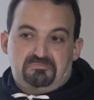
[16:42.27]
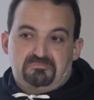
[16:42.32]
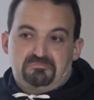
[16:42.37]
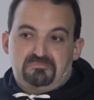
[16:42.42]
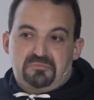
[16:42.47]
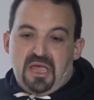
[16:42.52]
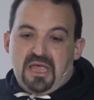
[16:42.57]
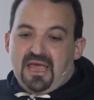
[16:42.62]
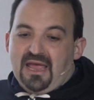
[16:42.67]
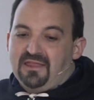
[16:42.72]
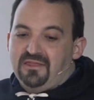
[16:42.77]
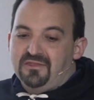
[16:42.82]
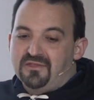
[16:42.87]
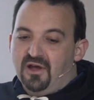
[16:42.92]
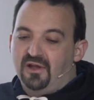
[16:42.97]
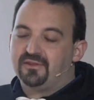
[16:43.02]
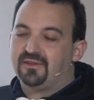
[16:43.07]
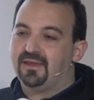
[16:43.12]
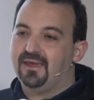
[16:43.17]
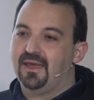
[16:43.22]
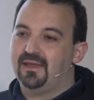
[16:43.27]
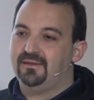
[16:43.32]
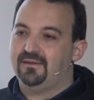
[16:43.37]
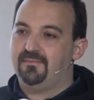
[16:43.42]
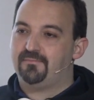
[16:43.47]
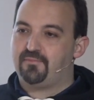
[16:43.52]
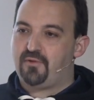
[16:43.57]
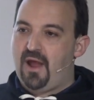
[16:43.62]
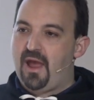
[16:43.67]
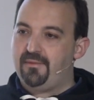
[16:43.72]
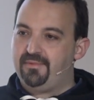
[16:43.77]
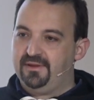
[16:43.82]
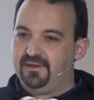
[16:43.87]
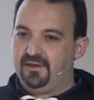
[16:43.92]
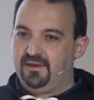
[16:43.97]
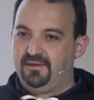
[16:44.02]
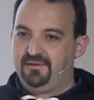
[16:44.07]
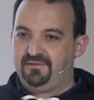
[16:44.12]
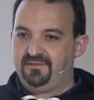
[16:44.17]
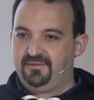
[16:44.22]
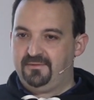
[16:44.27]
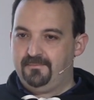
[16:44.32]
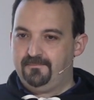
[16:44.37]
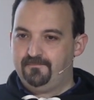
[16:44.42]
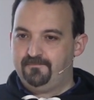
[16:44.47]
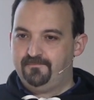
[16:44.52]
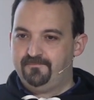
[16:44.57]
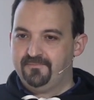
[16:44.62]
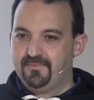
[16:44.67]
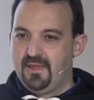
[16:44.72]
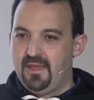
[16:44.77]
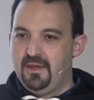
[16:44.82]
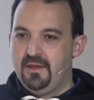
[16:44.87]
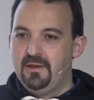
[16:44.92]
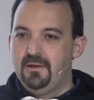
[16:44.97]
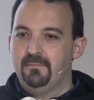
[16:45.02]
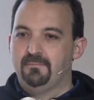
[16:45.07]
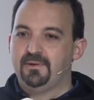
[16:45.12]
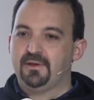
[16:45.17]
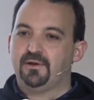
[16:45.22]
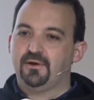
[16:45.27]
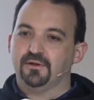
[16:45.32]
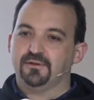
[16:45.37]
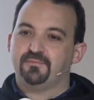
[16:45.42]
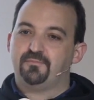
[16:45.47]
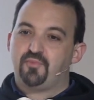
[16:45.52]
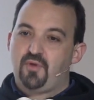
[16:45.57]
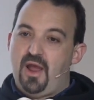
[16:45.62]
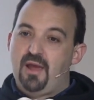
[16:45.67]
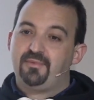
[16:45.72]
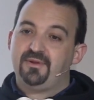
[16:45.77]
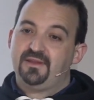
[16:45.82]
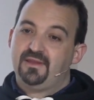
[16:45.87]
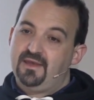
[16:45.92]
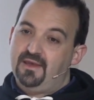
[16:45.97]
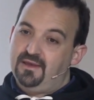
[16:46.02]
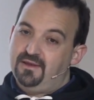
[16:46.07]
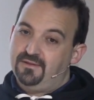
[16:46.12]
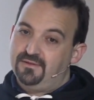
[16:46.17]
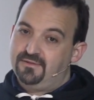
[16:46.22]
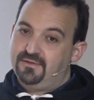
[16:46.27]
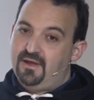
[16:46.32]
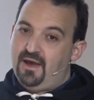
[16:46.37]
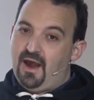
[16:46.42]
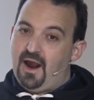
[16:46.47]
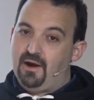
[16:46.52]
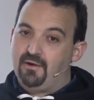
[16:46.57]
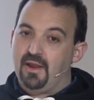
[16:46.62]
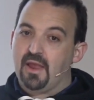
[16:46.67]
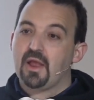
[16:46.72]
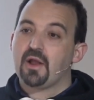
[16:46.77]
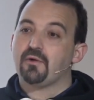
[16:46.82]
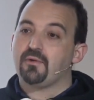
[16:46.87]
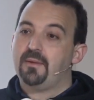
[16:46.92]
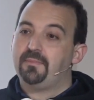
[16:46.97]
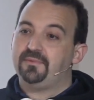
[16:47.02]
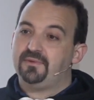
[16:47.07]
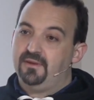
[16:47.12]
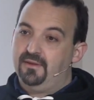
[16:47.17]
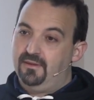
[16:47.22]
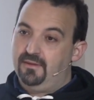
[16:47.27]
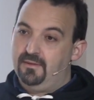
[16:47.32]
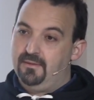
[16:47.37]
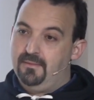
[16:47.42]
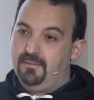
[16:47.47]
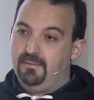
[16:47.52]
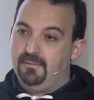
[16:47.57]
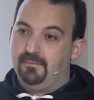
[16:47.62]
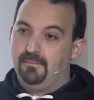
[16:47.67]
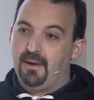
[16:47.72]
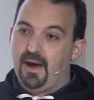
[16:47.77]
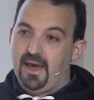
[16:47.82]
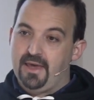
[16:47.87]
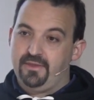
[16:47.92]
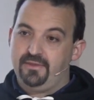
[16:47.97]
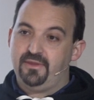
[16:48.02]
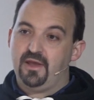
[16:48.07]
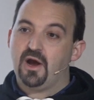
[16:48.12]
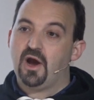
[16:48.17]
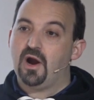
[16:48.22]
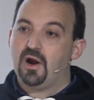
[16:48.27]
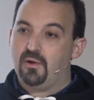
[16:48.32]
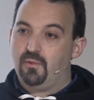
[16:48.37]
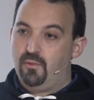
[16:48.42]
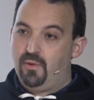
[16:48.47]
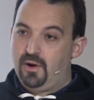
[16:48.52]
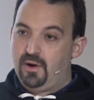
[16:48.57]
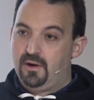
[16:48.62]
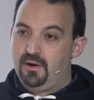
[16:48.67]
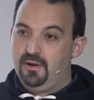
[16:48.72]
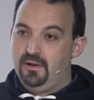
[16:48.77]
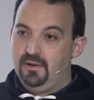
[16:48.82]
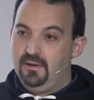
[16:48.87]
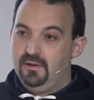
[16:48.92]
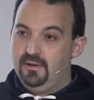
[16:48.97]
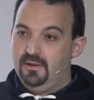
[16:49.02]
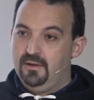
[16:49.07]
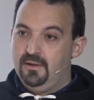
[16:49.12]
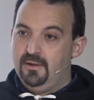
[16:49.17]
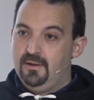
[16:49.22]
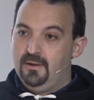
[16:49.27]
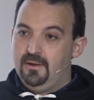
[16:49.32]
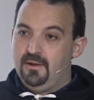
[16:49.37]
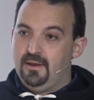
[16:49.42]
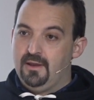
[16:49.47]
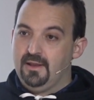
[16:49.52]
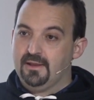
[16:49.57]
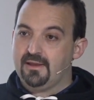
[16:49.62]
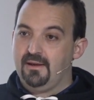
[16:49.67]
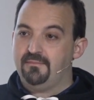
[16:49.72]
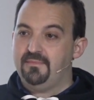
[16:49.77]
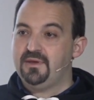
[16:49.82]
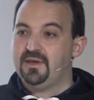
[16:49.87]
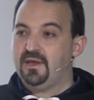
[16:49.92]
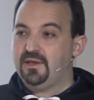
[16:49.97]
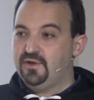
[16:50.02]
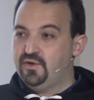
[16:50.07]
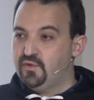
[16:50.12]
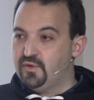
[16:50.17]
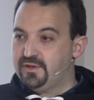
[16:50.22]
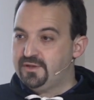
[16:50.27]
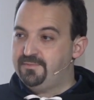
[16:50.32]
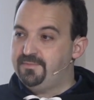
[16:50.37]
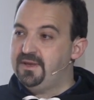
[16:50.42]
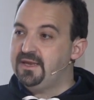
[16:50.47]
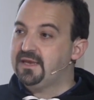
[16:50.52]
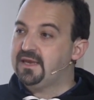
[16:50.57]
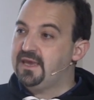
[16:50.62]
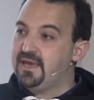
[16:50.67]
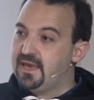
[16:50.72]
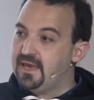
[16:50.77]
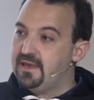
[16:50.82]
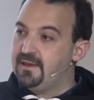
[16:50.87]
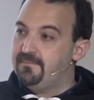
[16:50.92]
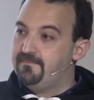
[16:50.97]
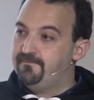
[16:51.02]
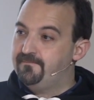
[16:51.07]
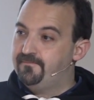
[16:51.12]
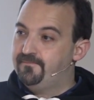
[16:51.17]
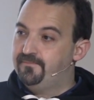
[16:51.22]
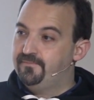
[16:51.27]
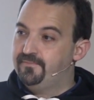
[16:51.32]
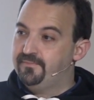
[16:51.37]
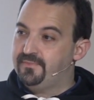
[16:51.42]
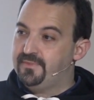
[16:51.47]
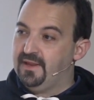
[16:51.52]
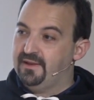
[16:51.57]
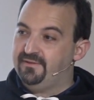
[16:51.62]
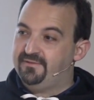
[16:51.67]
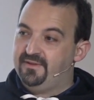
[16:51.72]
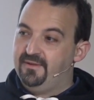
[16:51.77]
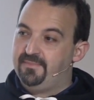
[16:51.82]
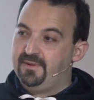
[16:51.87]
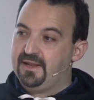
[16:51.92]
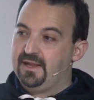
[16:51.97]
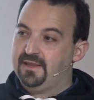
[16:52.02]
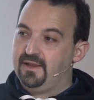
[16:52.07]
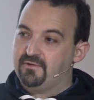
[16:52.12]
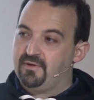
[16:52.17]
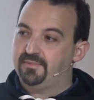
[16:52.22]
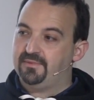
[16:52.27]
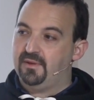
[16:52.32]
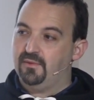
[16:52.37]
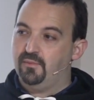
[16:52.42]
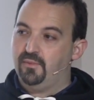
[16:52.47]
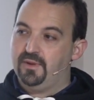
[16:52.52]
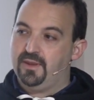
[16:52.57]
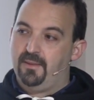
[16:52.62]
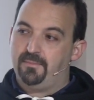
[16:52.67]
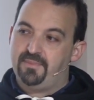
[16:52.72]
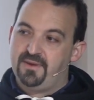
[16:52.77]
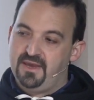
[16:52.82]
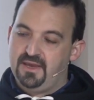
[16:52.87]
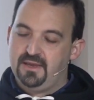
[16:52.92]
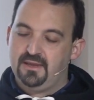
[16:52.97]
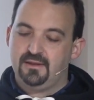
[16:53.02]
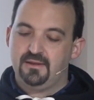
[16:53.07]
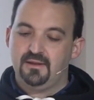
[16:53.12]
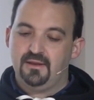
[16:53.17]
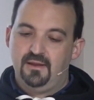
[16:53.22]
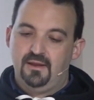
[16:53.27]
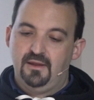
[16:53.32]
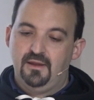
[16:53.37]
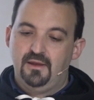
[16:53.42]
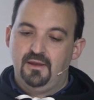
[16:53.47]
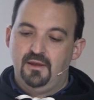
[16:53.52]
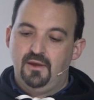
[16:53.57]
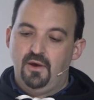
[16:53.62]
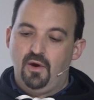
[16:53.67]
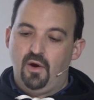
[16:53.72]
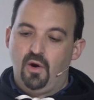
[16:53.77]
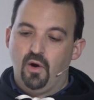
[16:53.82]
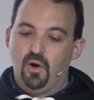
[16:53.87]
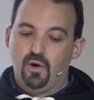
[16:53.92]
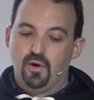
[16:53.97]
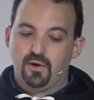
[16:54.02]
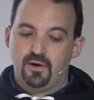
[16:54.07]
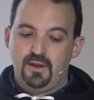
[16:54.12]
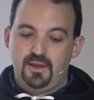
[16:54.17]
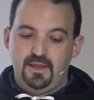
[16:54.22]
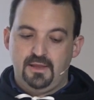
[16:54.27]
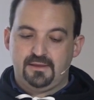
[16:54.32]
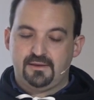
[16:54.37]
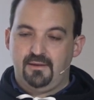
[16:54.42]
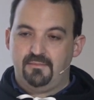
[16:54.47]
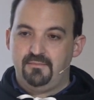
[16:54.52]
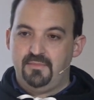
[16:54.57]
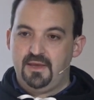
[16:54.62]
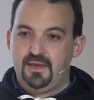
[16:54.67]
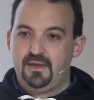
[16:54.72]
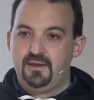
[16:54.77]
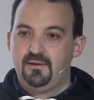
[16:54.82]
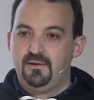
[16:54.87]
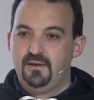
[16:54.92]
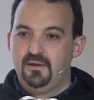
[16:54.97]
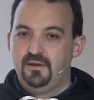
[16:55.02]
they cannot get the private keys because private keys are encrypted by the hardware. It can be a USB key that is typically encrypted with a PIN, or it can be